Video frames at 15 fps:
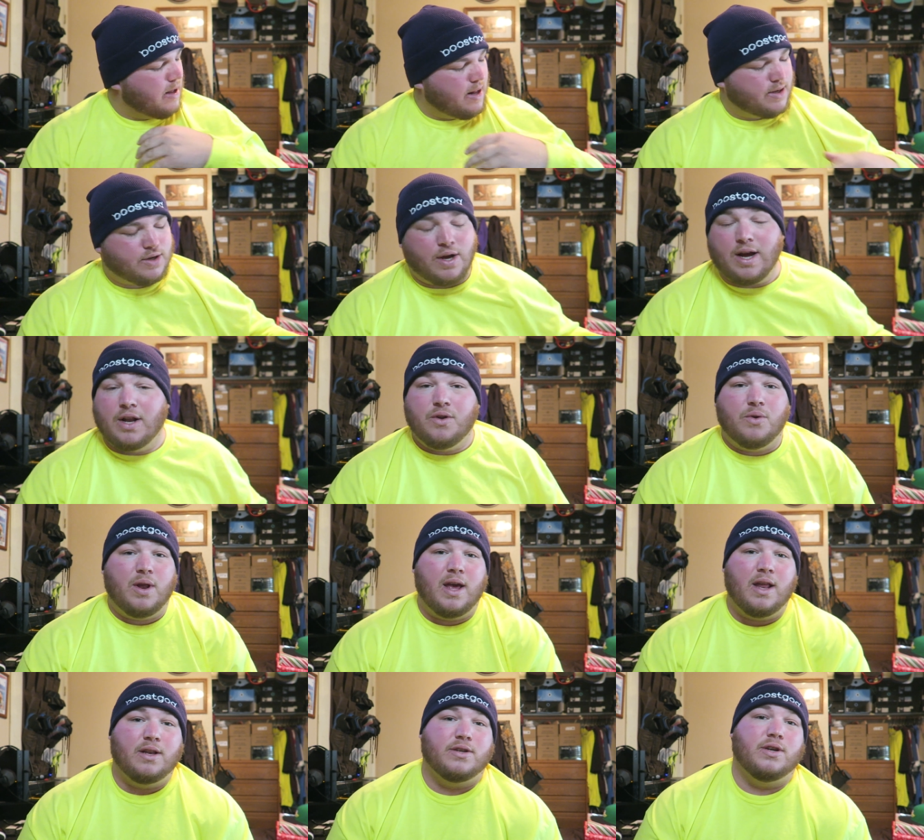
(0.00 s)
That's all you gotta do
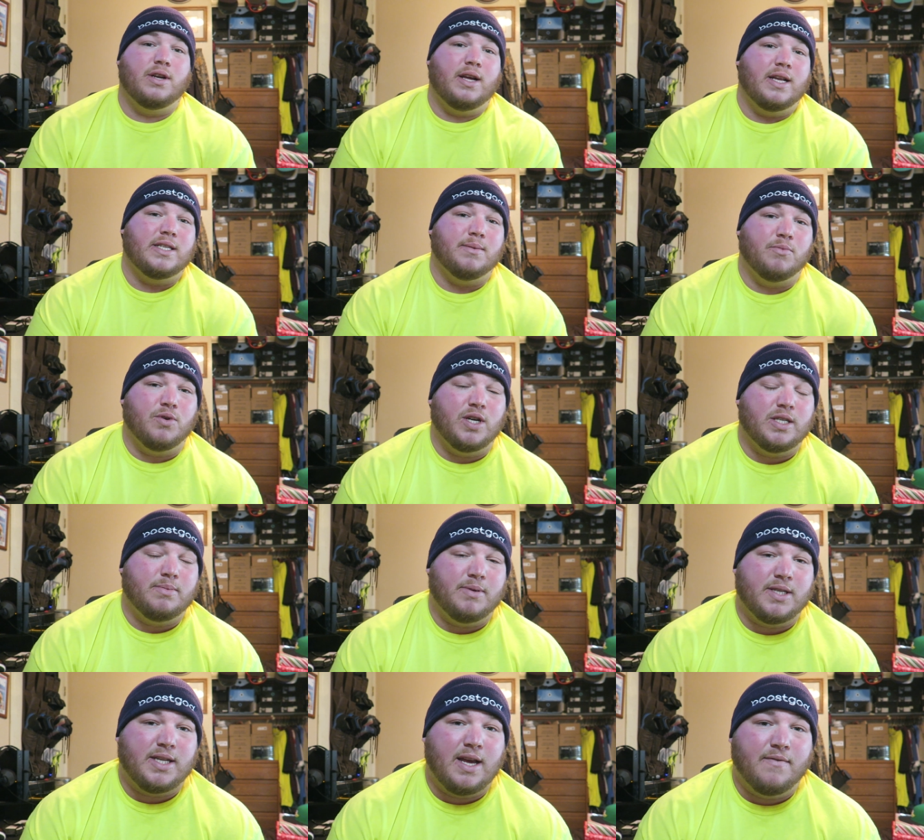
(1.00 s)
to enter, to get some
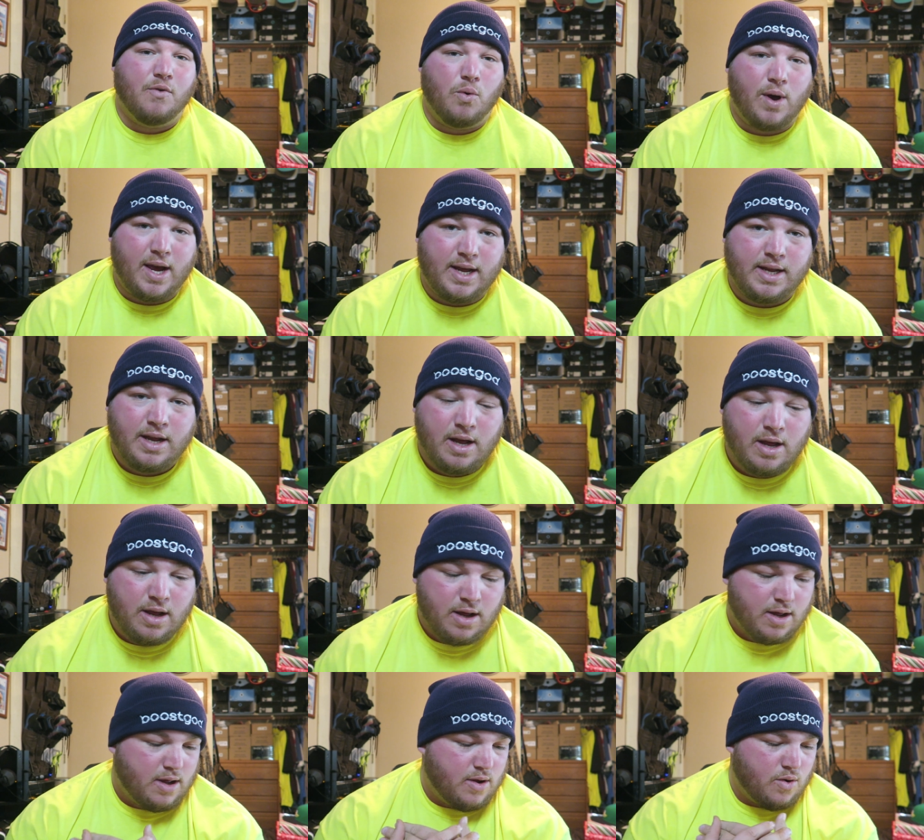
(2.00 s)
Christmas giveaway
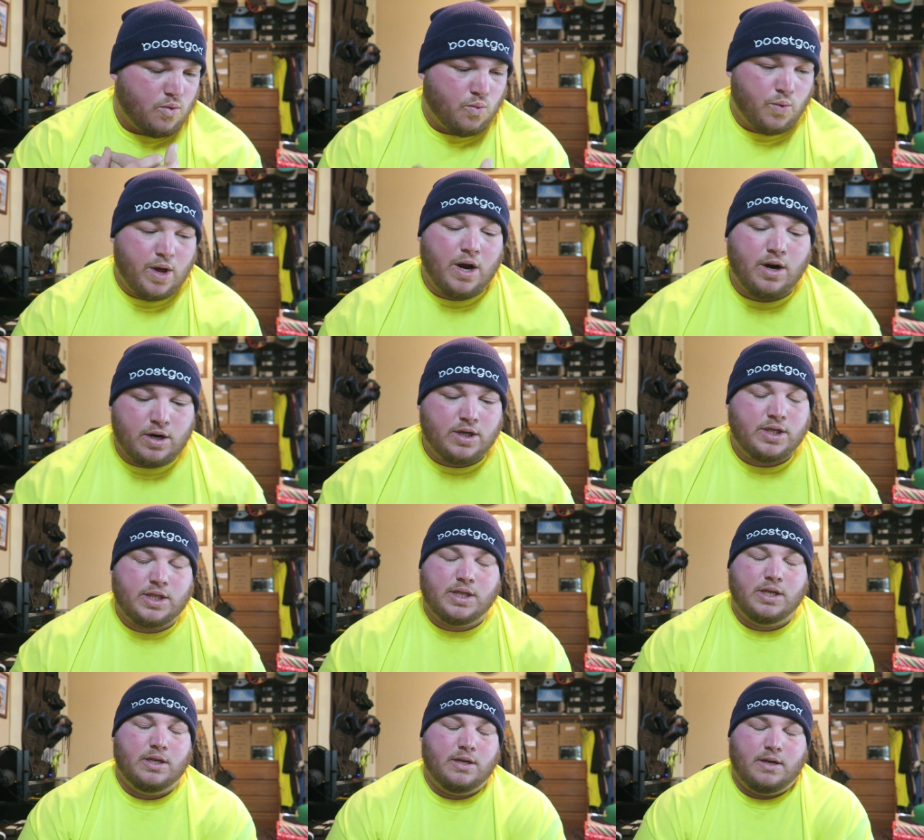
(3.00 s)

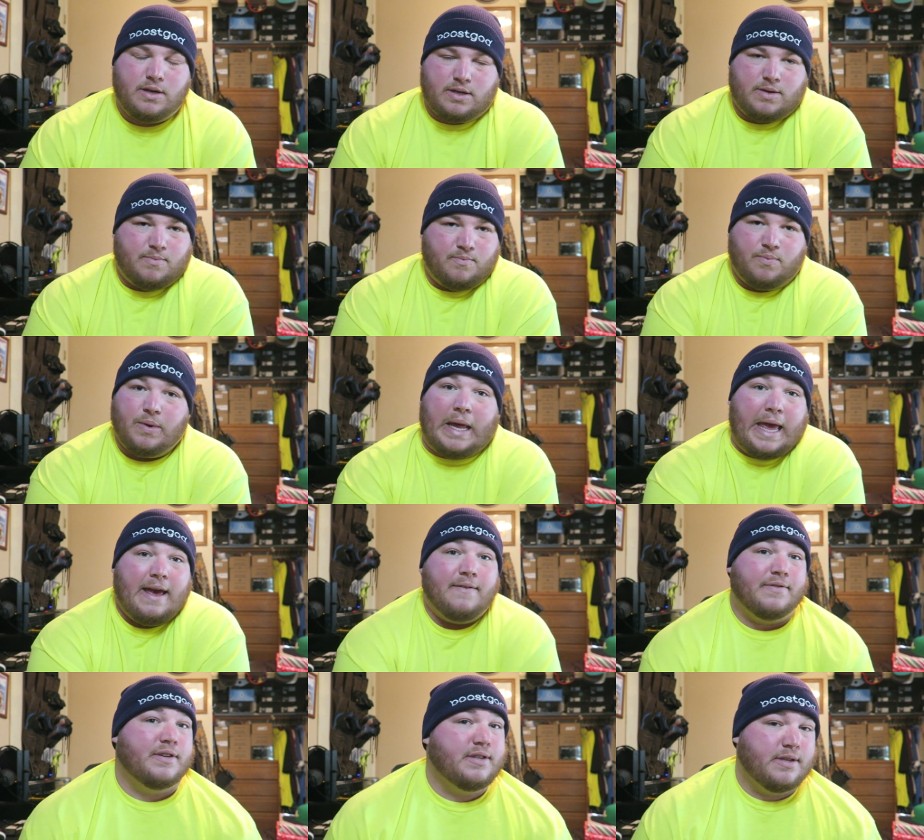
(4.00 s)
winners, some
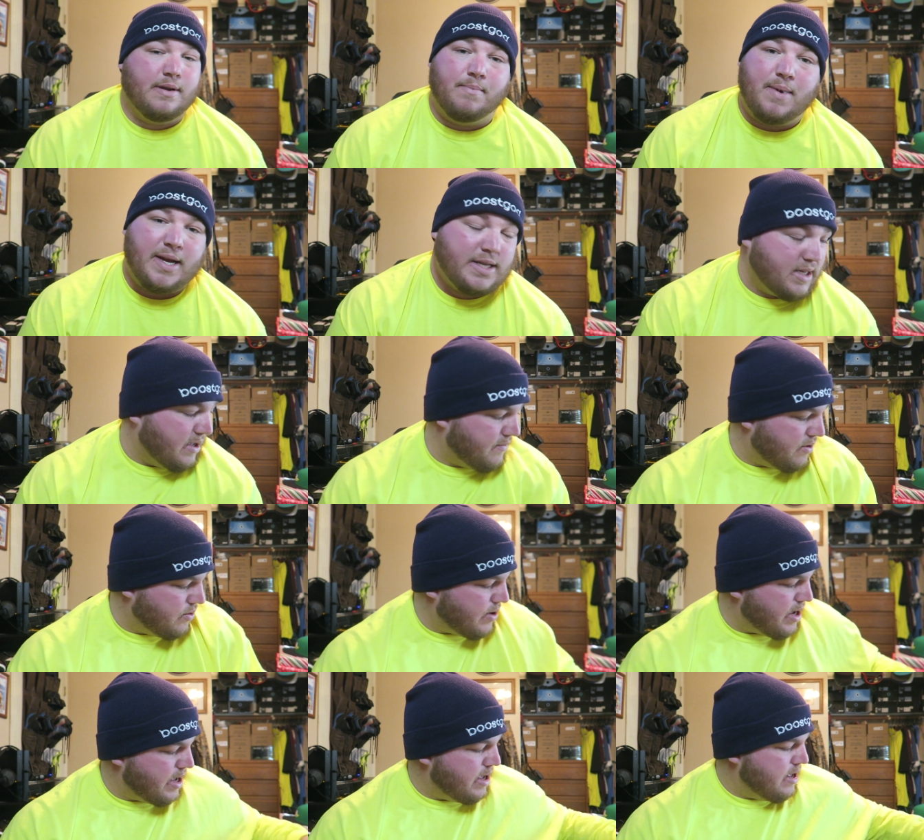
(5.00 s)
gifts I'm basically giving
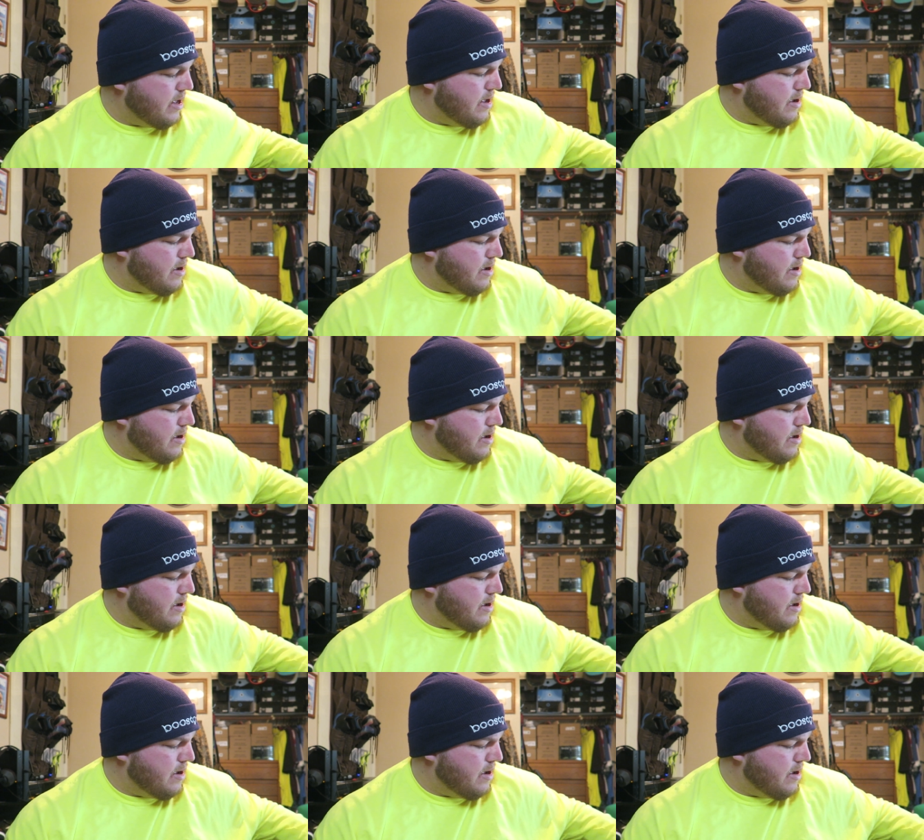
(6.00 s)
away.